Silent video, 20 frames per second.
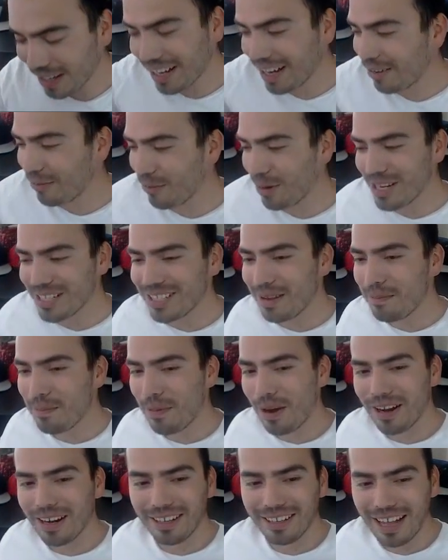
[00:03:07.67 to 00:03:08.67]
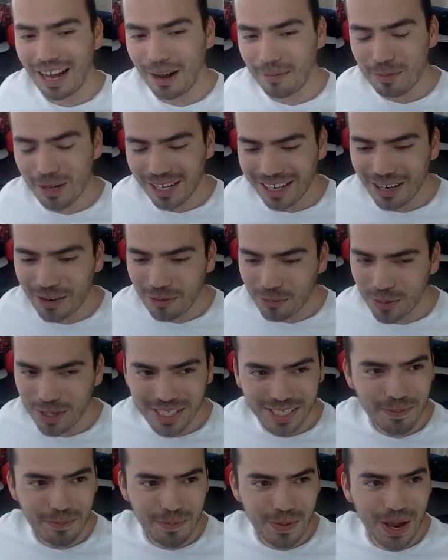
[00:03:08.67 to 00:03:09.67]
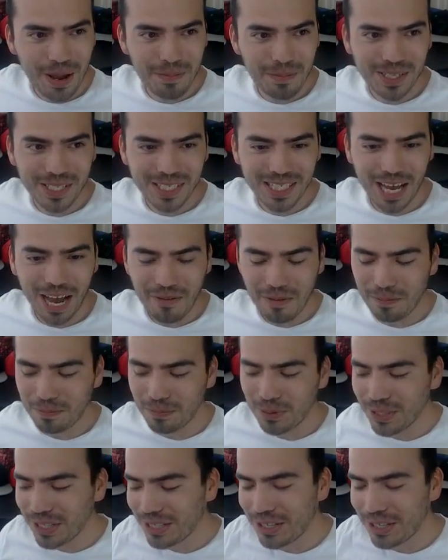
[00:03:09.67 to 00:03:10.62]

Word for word: gonna raise the mud. I'm not gonna raise the bet because I have a pretty